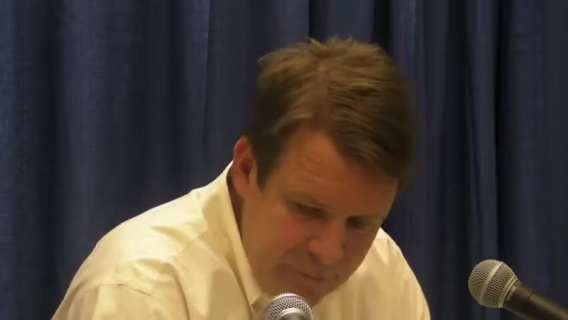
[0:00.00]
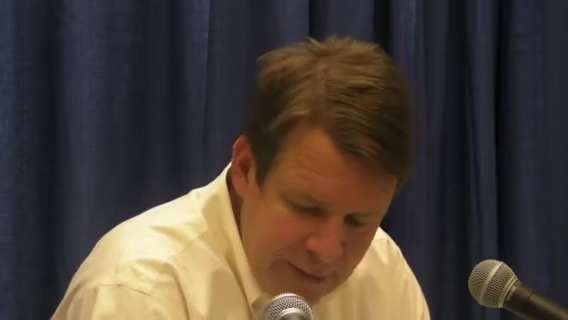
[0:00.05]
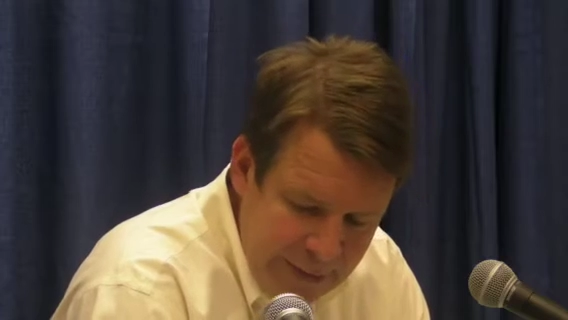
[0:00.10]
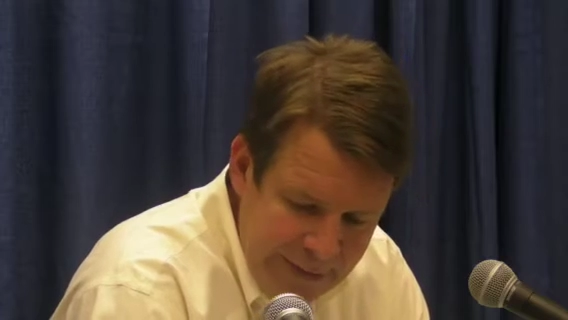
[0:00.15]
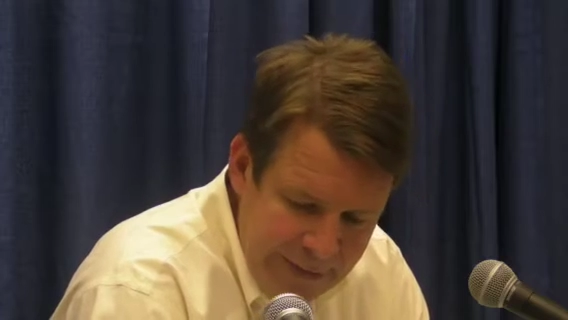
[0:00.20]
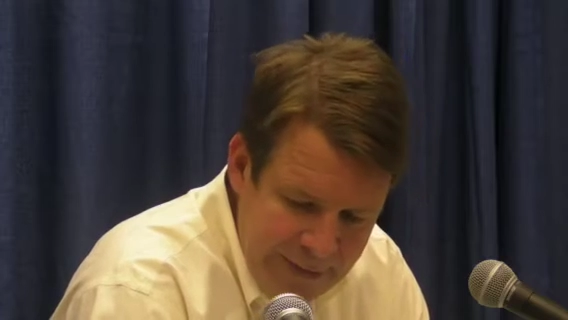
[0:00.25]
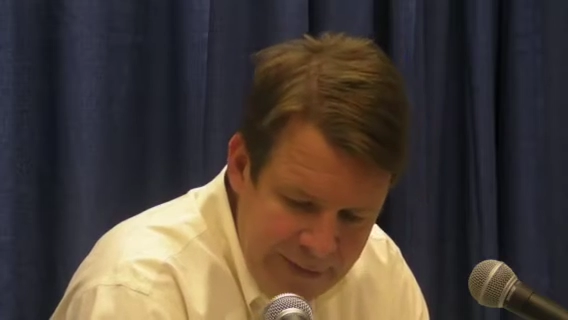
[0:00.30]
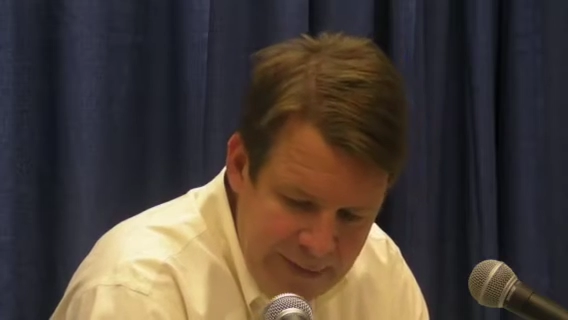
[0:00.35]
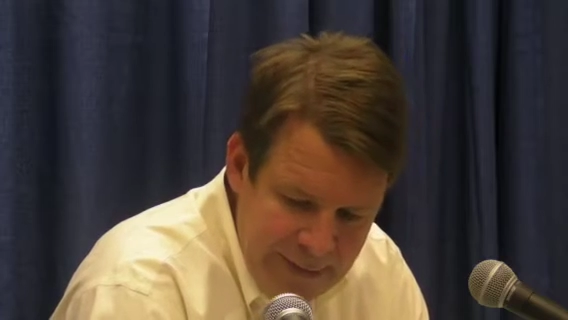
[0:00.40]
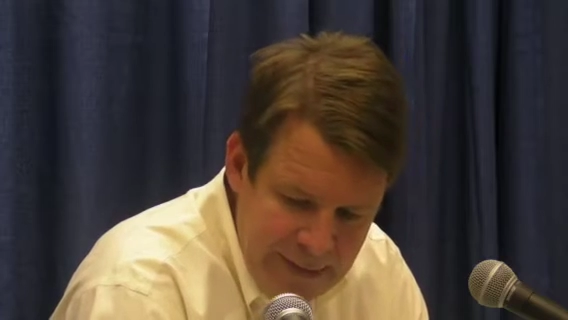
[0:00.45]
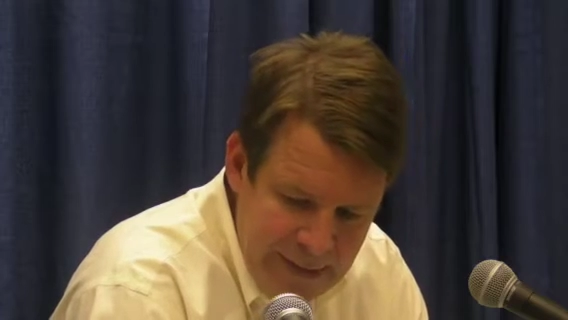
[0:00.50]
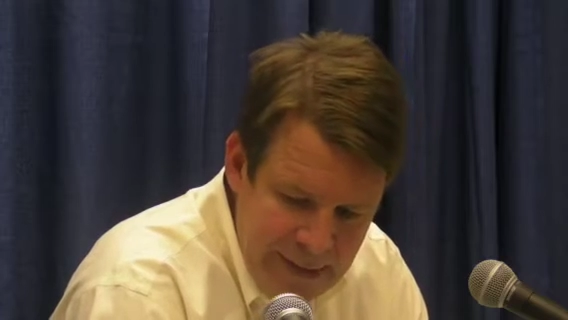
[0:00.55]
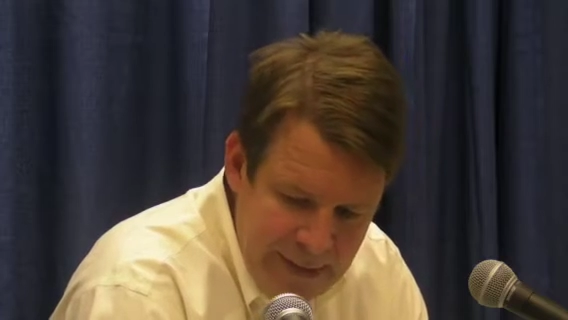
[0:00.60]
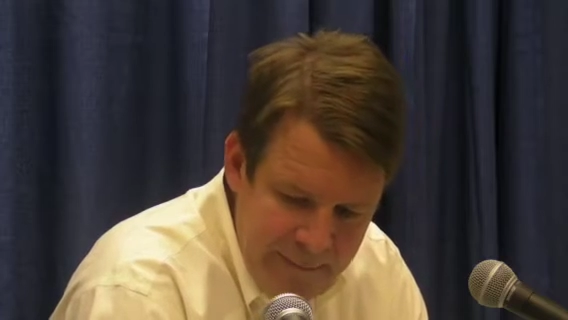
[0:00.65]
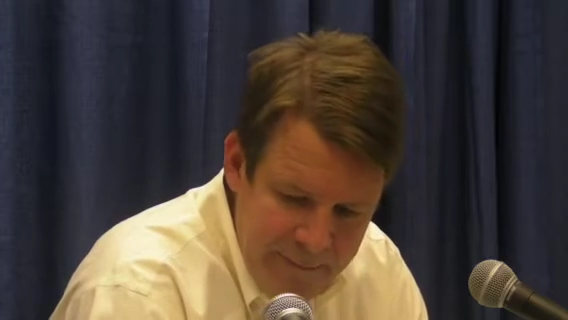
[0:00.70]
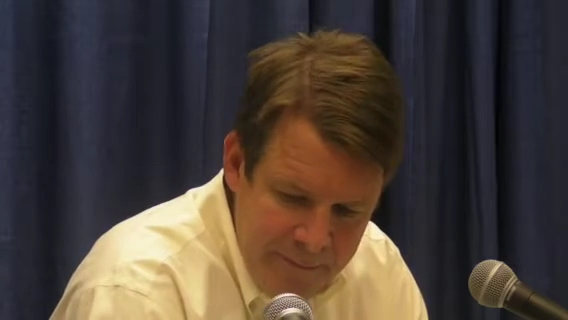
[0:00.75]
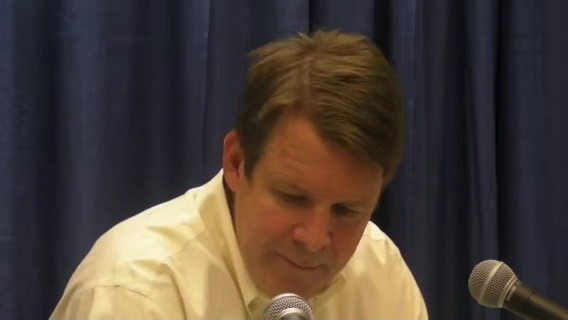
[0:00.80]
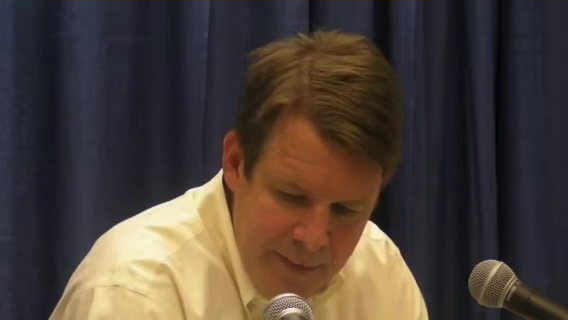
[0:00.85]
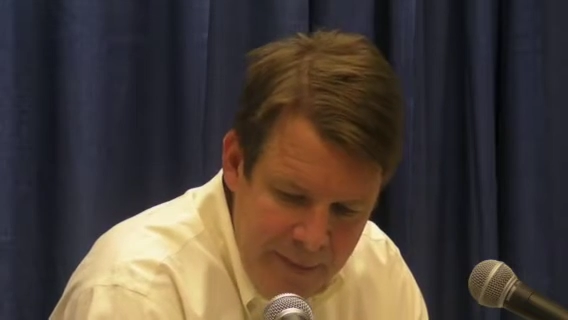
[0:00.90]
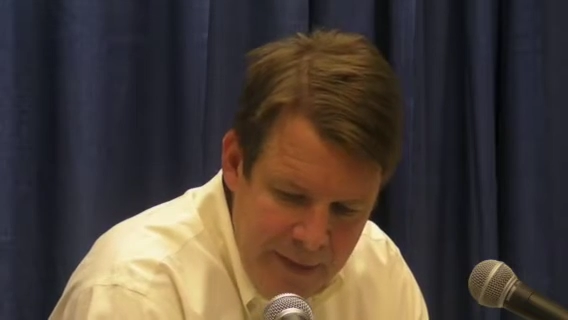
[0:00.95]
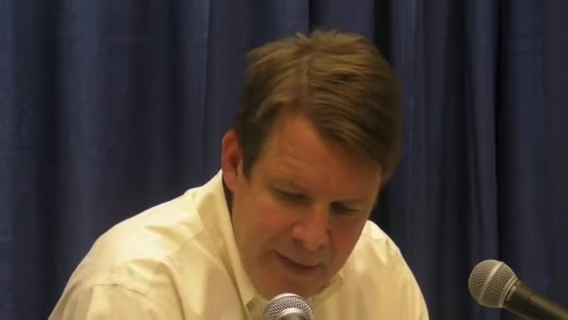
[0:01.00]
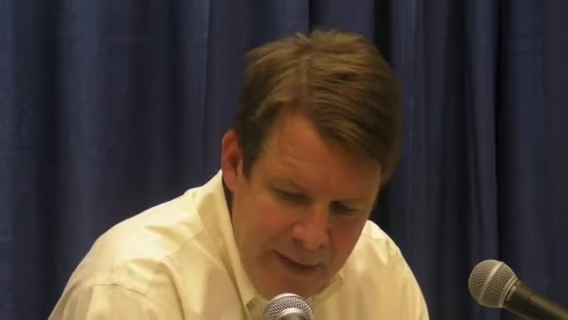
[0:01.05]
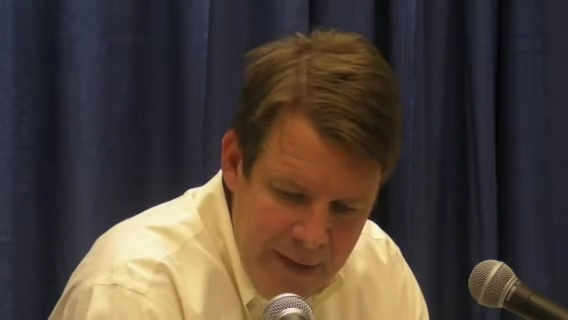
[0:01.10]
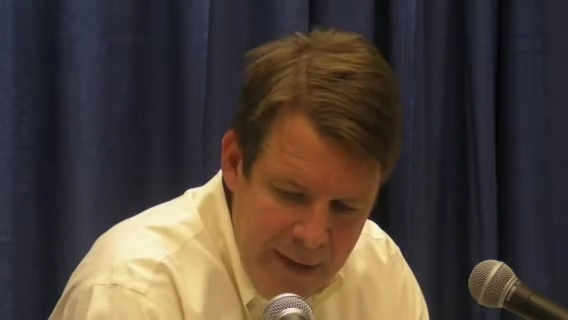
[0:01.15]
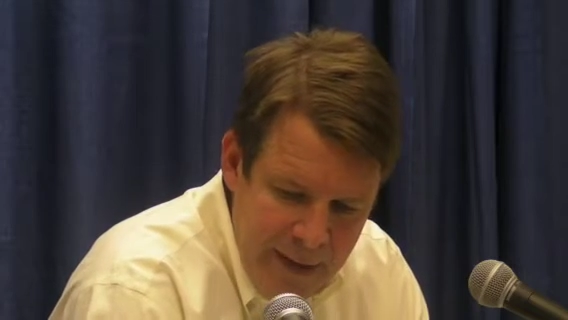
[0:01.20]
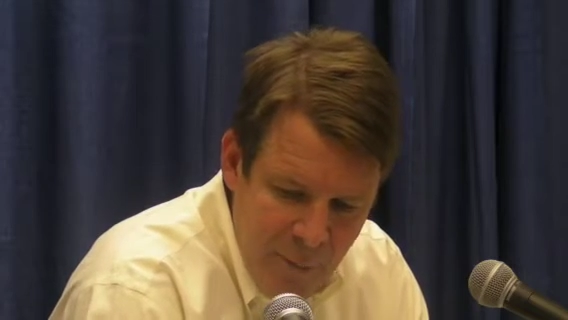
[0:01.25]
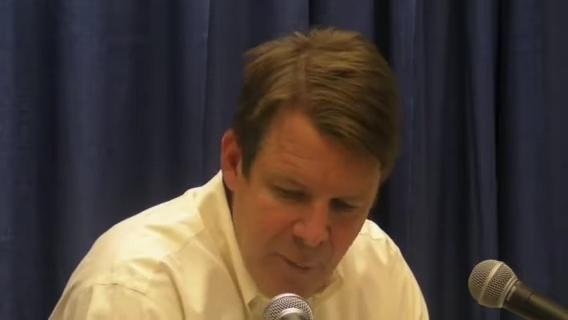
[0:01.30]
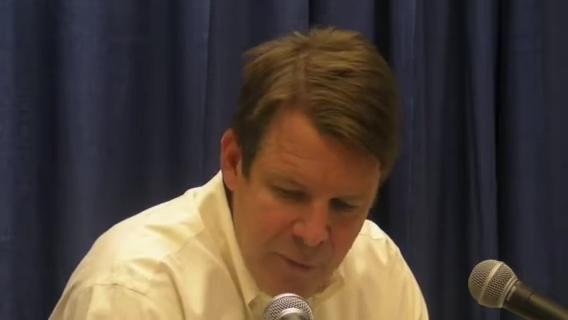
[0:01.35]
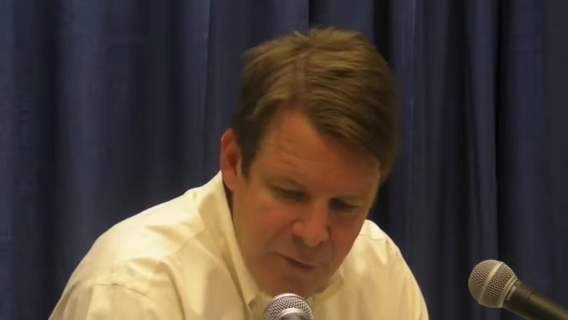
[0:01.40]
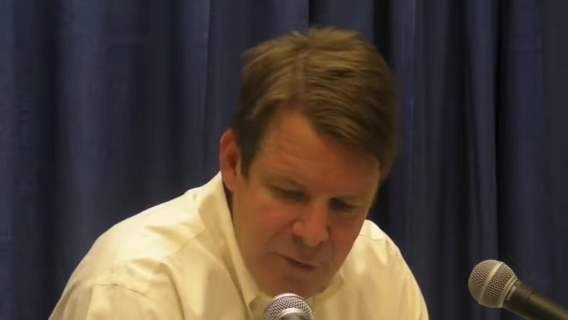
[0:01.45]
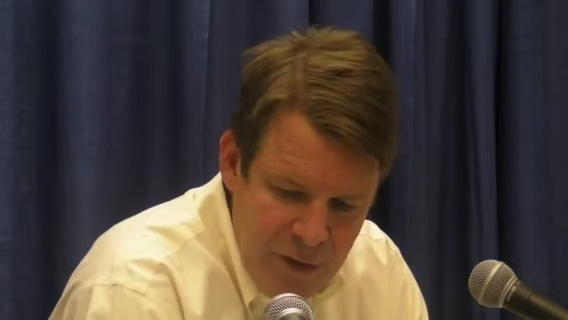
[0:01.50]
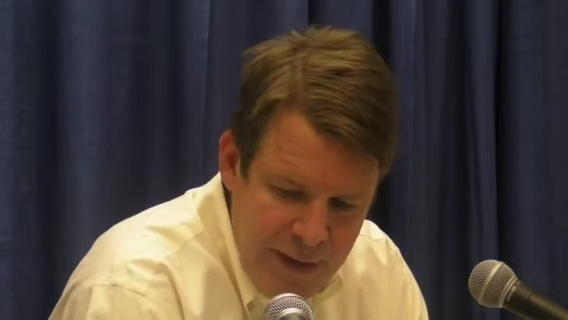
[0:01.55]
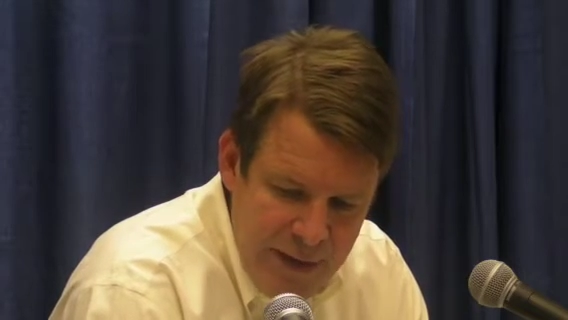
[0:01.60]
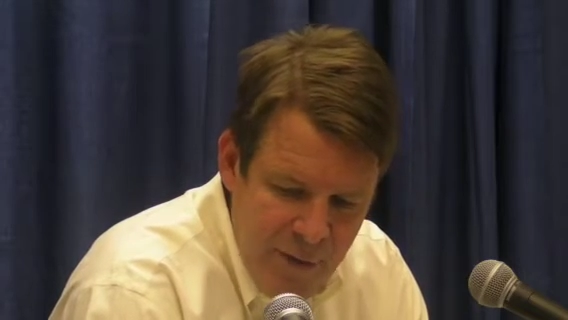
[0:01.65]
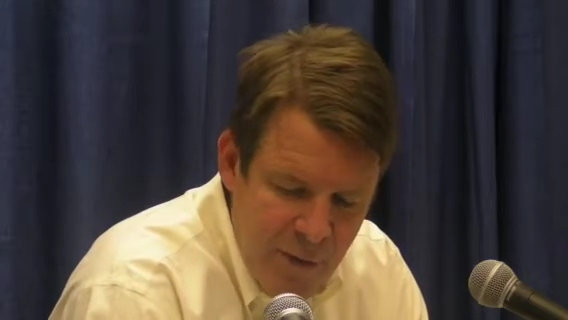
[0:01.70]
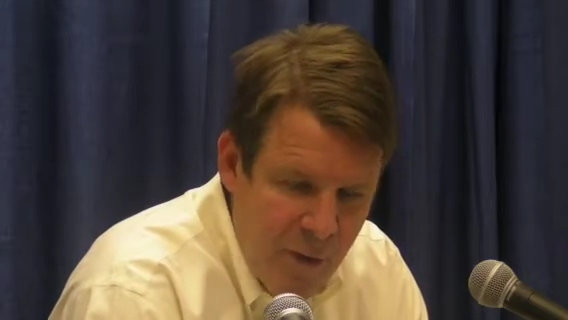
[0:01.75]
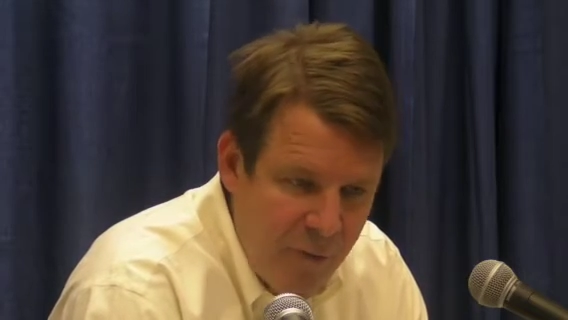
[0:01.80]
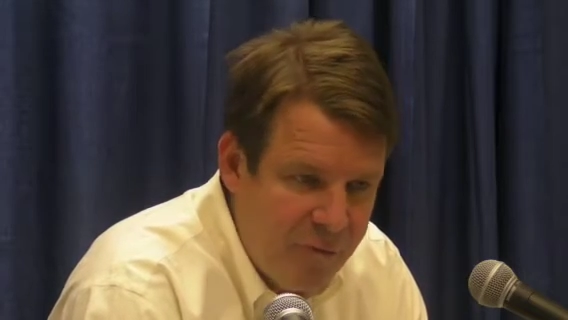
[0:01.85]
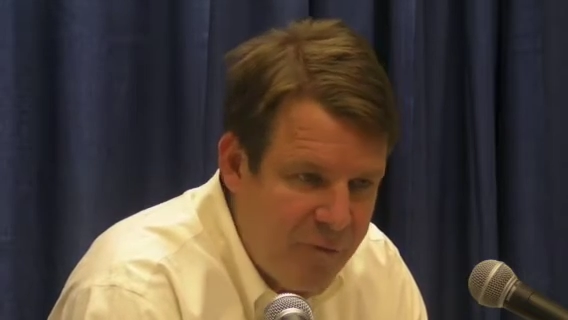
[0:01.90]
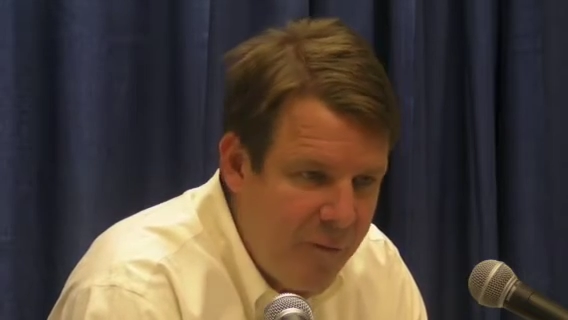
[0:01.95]
and uh, and we'll try to
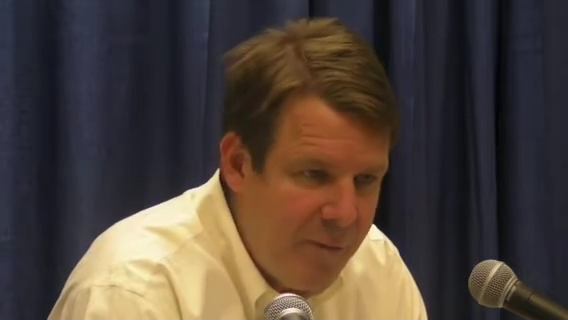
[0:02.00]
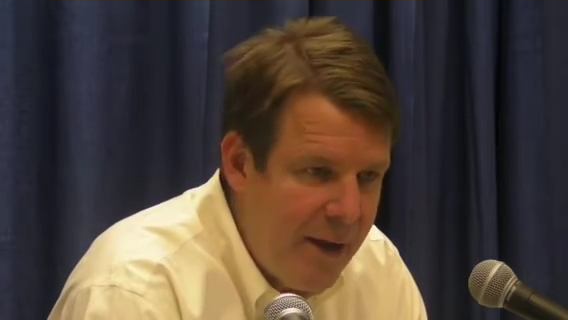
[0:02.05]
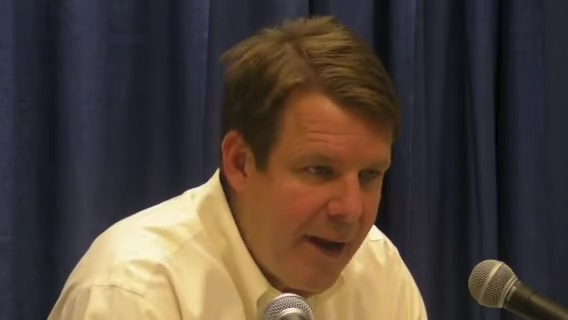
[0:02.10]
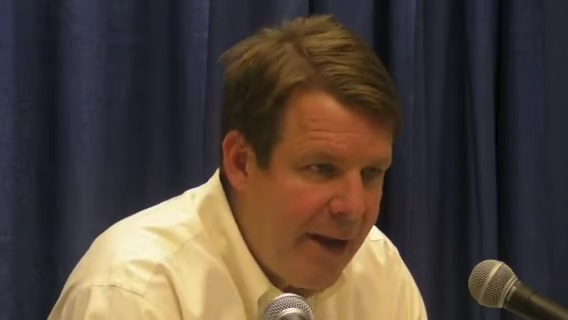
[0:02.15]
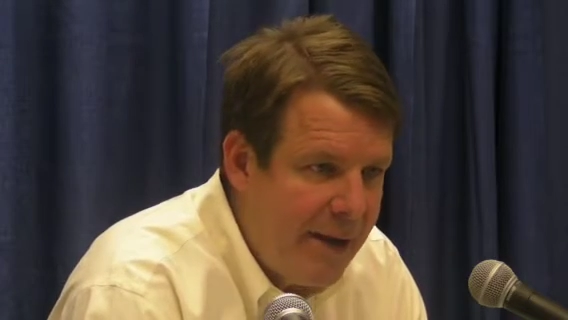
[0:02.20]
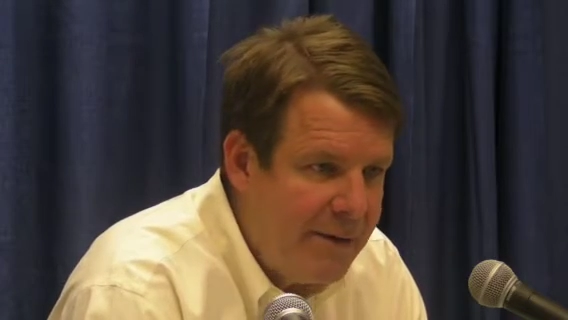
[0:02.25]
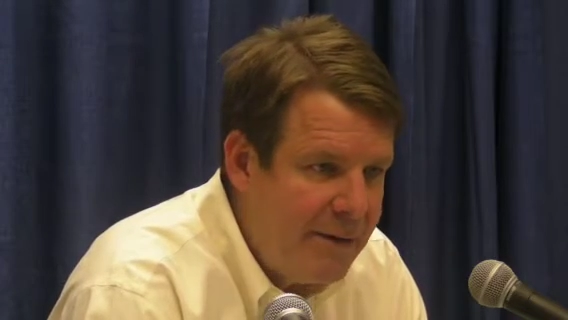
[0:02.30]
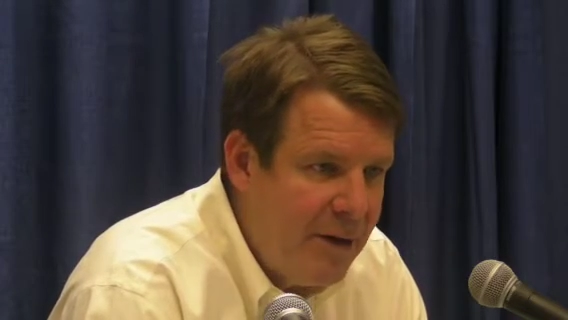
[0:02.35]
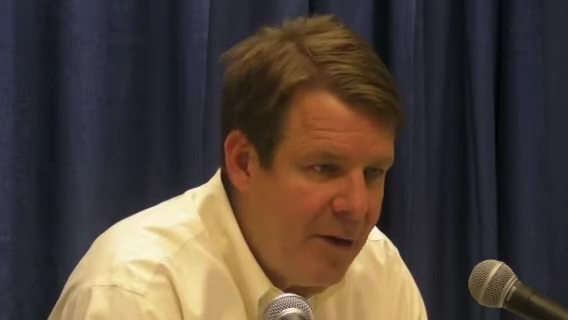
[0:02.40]
grow from that.